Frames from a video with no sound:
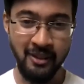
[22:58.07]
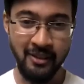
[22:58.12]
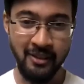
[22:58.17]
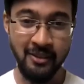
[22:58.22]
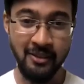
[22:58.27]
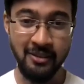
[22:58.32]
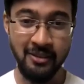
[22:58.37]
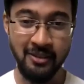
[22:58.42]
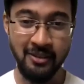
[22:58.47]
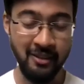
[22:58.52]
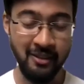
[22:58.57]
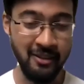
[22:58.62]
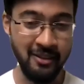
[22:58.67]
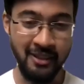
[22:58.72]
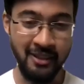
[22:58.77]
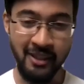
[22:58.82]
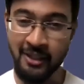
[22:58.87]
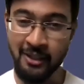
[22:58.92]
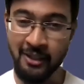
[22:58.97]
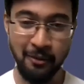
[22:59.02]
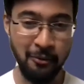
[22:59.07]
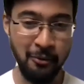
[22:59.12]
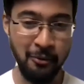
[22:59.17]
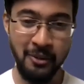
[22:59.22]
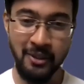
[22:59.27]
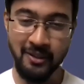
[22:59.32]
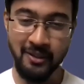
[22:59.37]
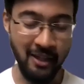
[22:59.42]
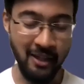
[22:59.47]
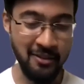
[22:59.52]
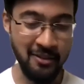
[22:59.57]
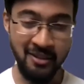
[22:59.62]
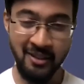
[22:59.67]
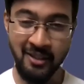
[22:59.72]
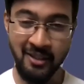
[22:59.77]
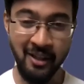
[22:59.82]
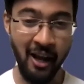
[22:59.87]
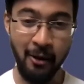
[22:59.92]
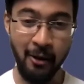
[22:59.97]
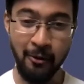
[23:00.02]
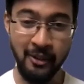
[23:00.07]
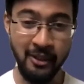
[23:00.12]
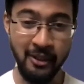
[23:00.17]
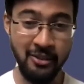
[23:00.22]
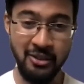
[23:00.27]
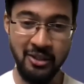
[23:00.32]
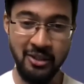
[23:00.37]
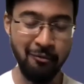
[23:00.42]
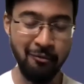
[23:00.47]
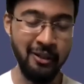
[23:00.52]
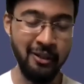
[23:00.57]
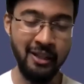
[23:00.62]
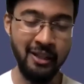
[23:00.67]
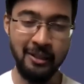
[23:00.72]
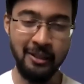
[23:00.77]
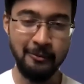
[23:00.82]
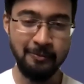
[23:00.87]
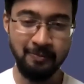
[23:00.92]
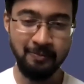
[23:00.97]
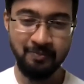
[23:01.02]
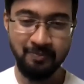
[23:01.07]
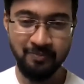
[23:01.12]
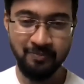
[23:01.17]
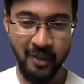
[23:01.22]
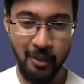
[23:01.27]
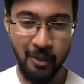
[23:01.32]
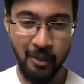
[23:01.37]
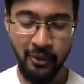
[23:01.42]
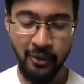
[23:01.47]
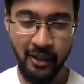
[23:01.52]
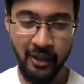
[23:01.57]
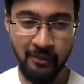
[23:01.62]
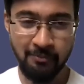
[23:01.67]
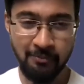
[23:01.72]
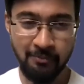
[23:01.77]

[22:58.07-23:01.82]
this interview discussion, and how did she feel? Priya?